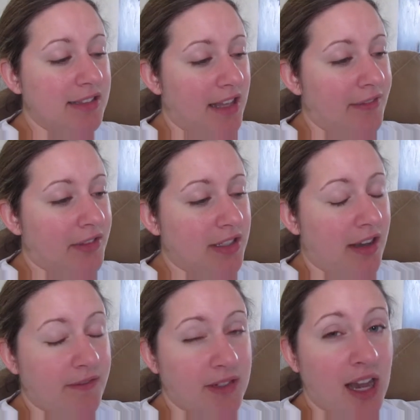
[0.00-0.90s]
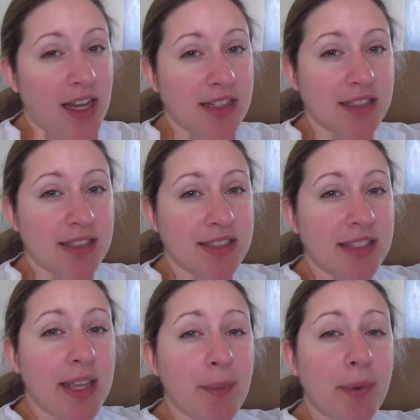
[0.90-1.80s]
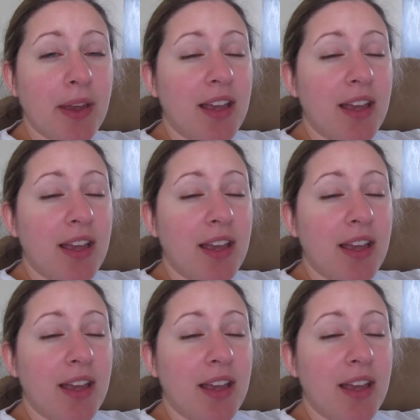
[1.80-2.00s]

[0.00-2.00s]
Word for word: level of not asleep